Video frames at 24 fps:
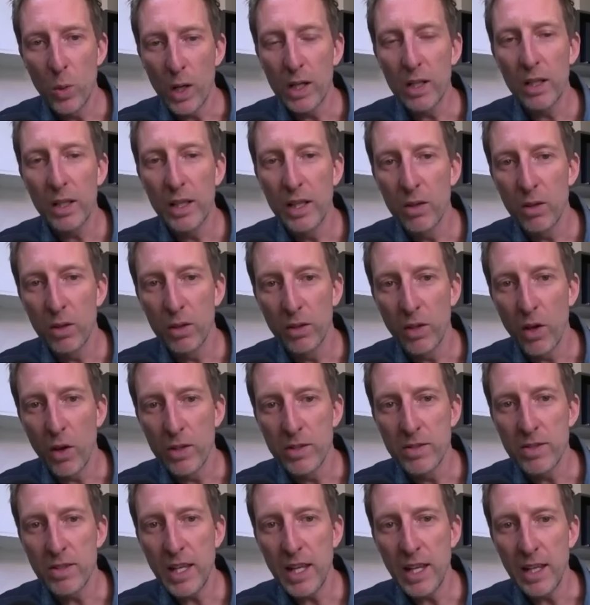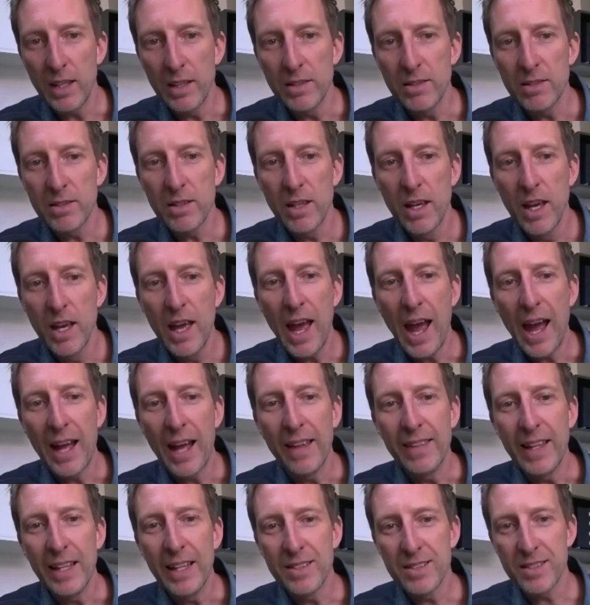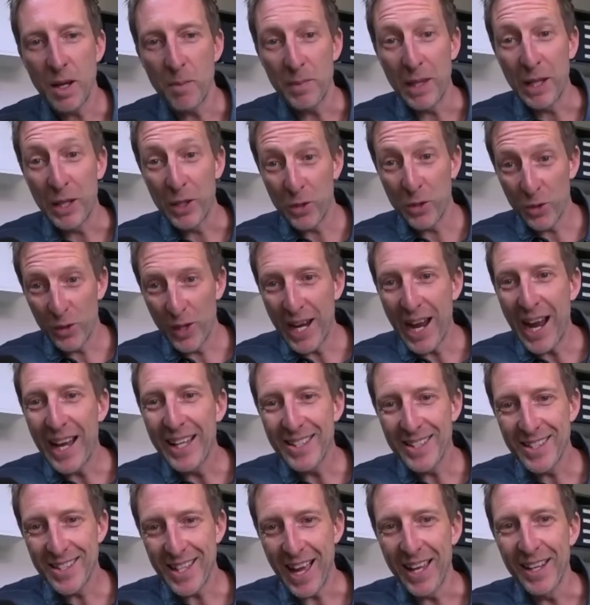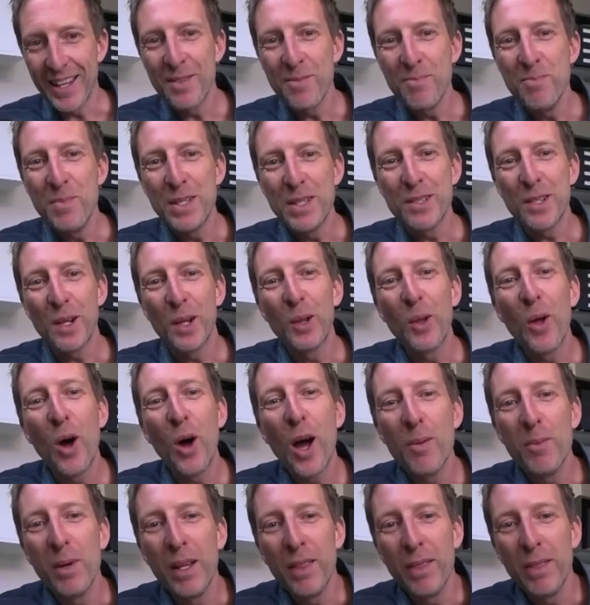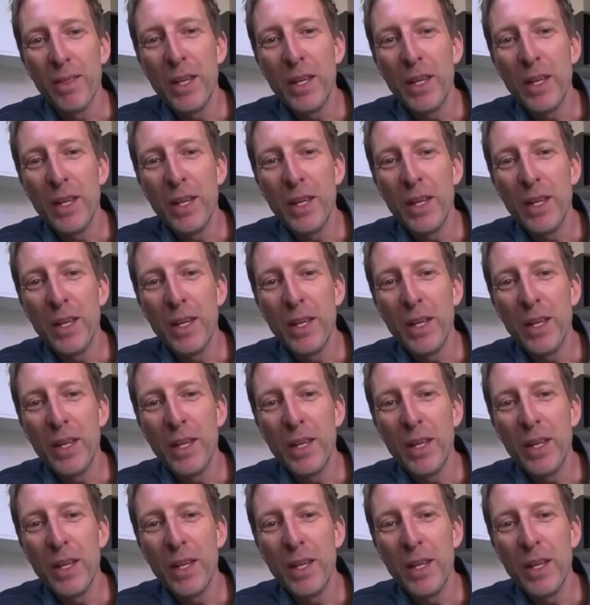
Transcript: are clear on those things, and then something creates that misalignment,